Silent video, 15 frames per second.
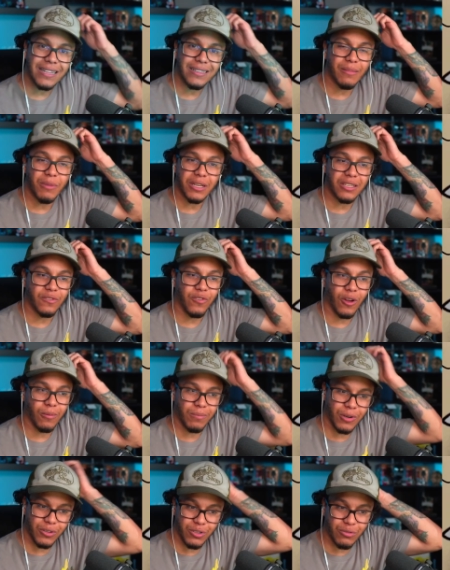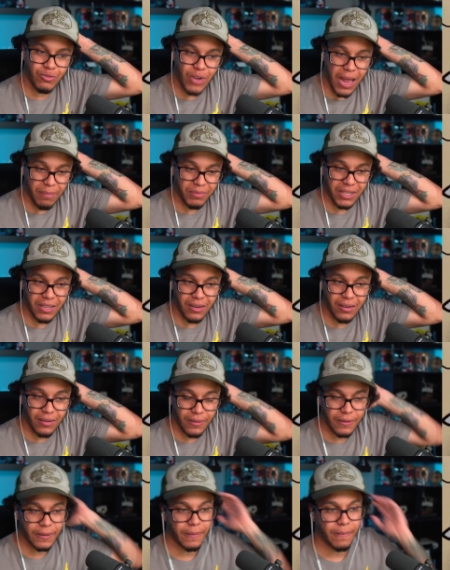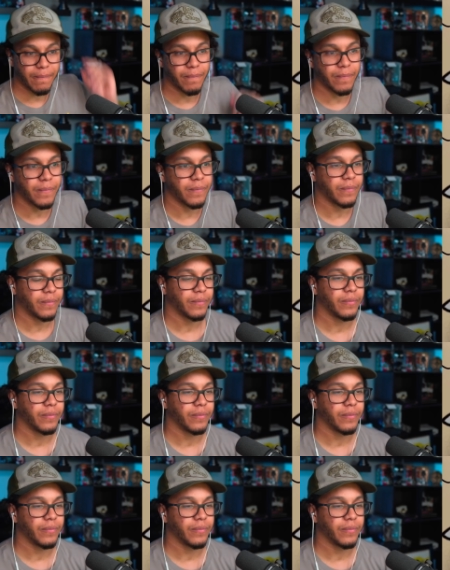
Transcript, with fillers: the monkey's fault, bro? you dropped it. To go out there and get it.